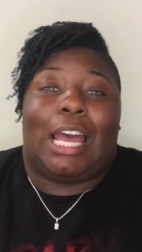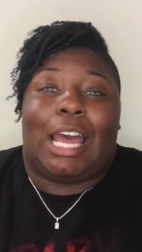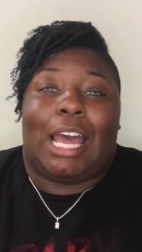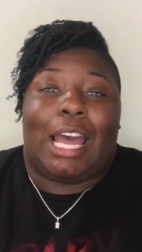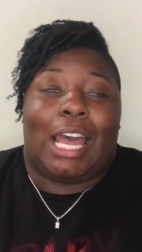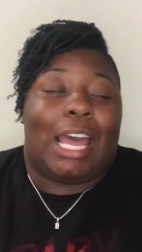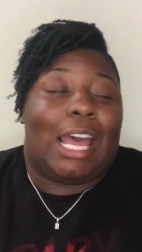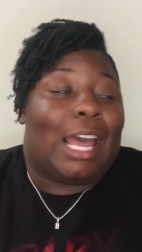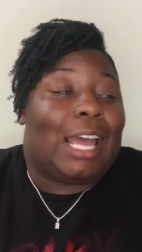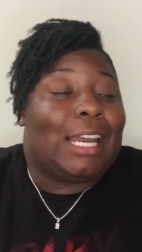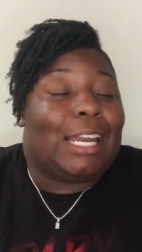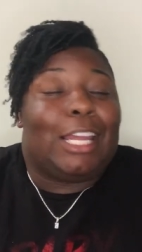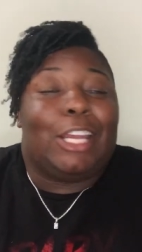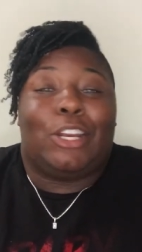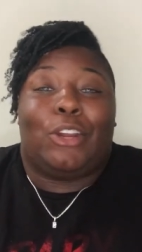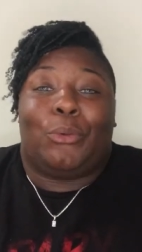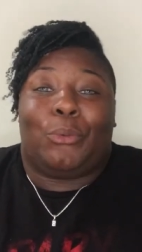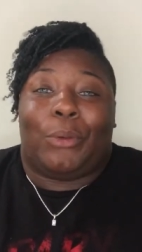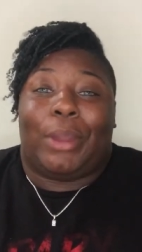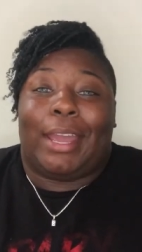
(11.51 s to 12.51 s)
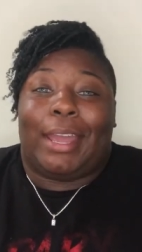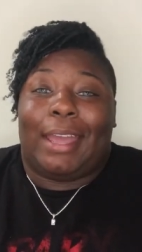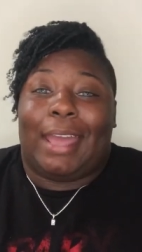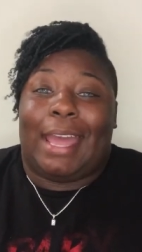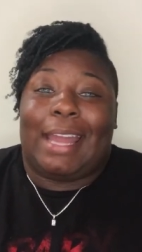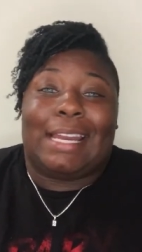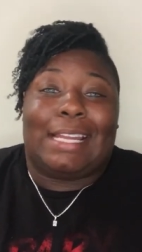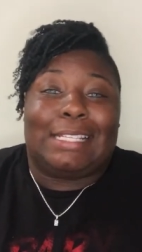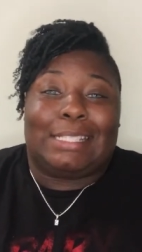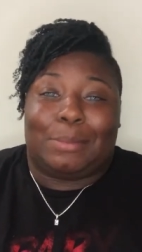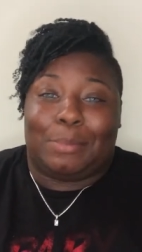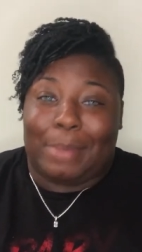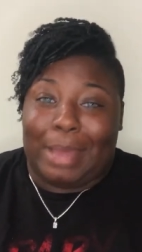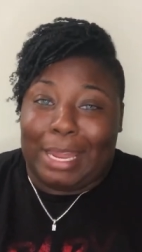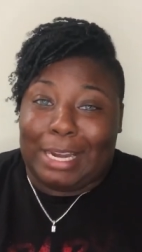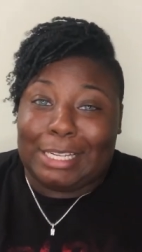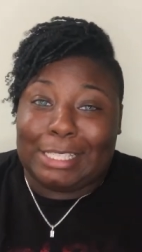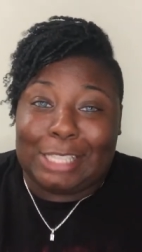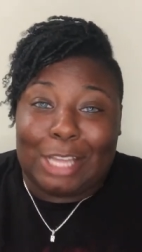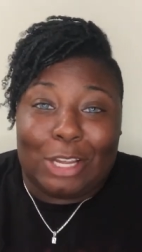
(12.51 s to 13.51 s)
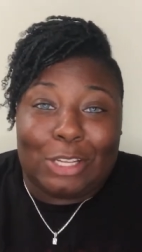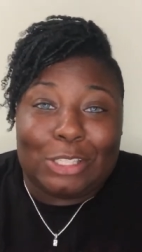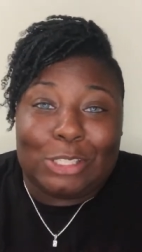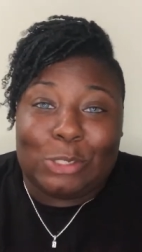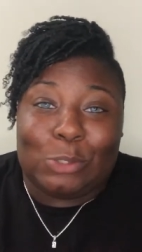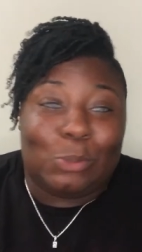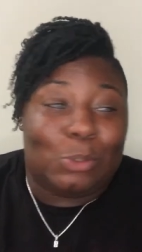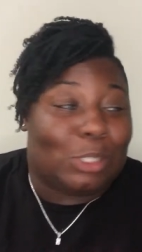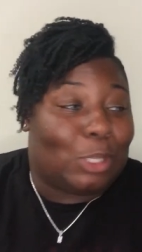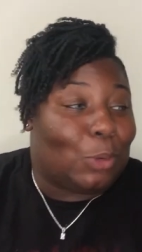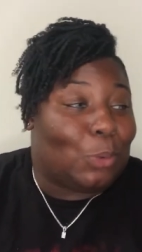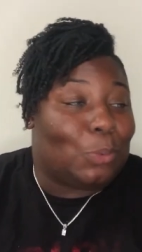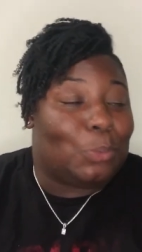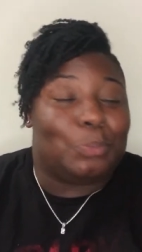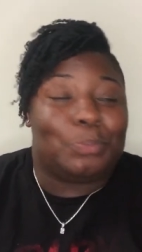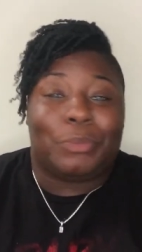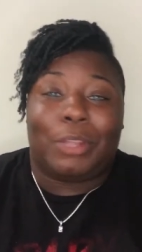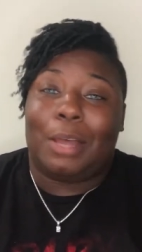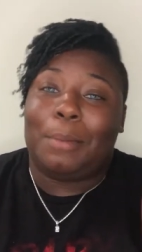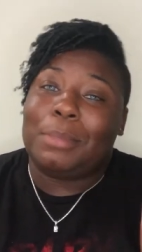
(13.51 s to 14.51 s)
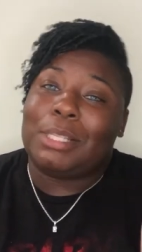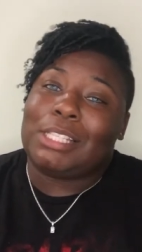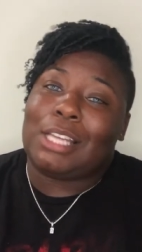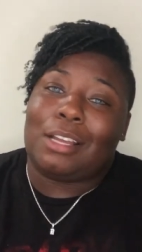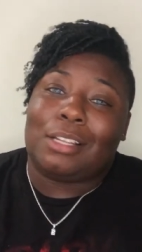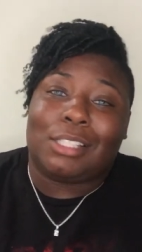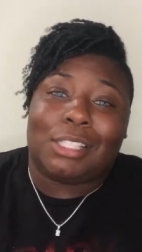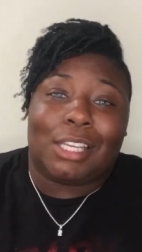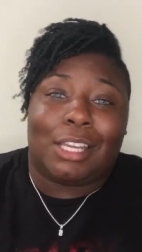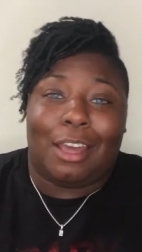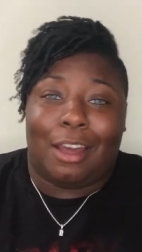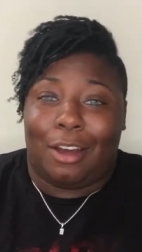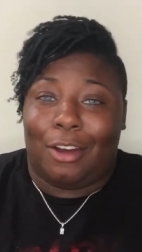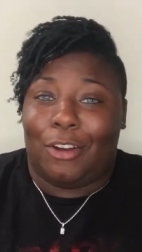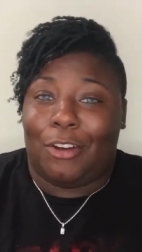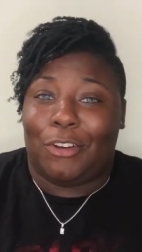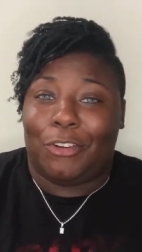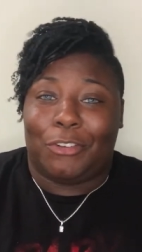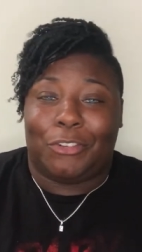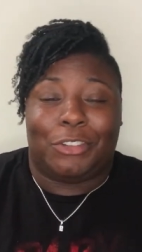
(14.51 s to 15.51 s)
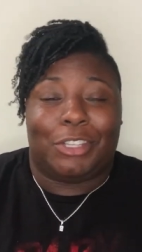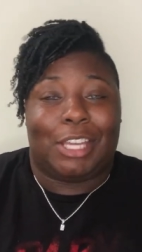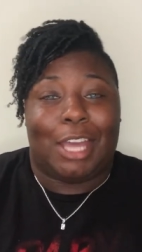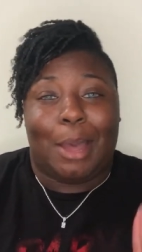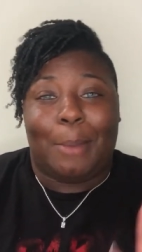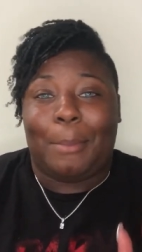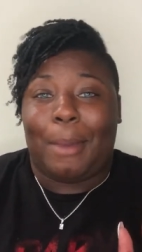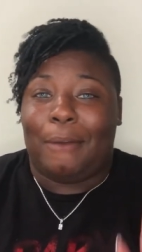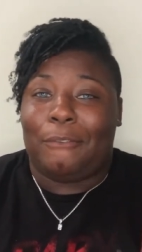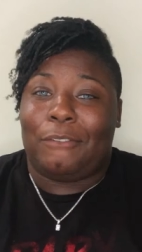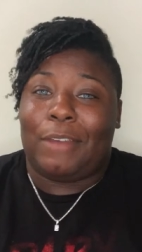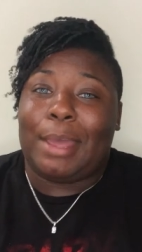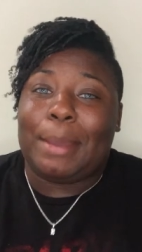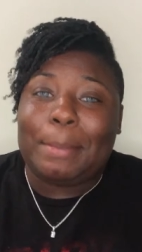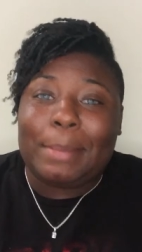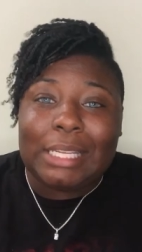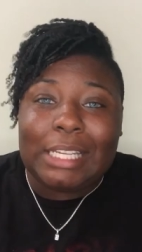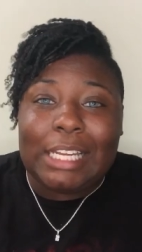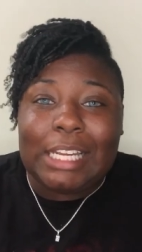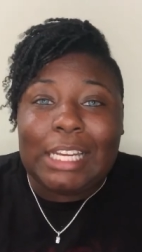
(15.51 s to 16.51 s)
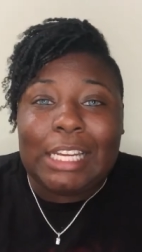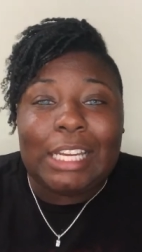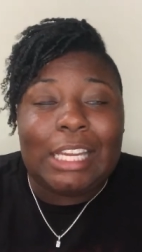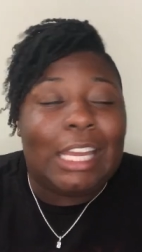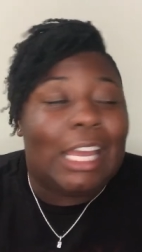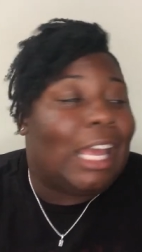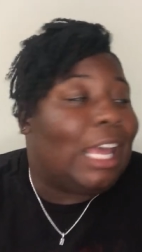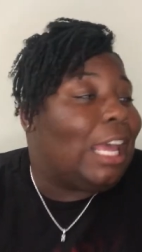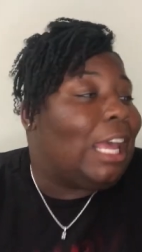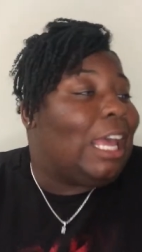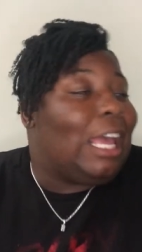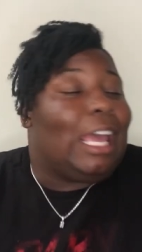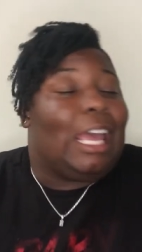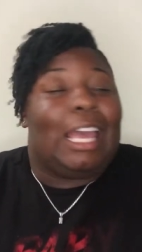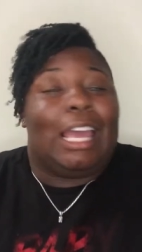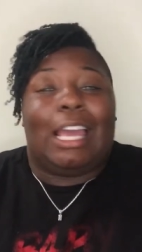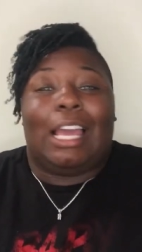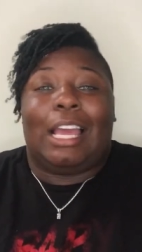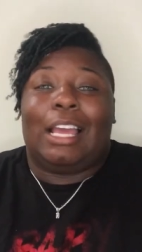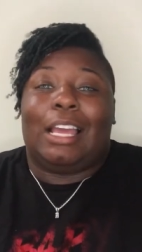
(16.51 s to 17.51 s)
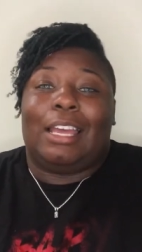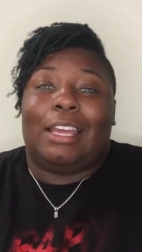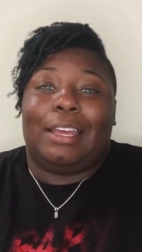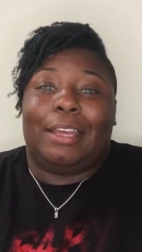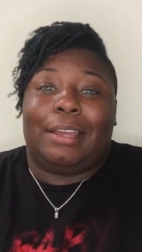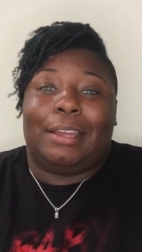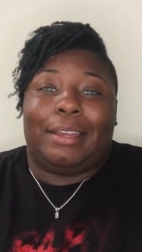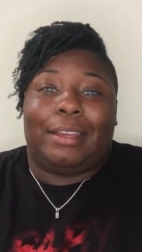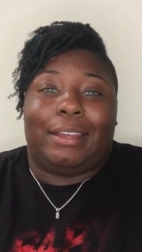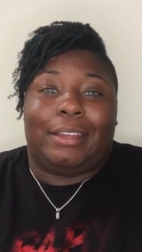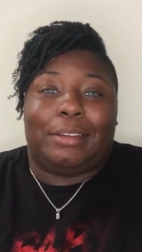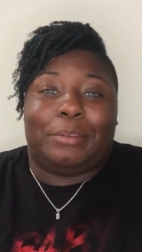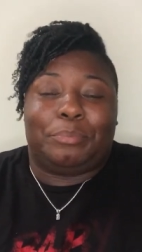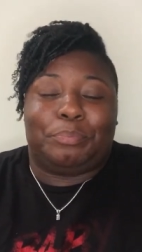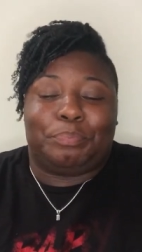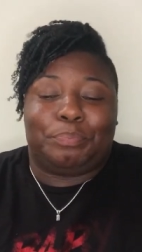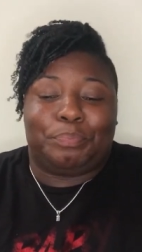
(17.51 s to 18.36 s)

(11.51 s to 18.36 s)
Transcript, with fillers: I, I, need to rant. I need somebody to talk to. So I'm going to talk to y'all. Y'all my family and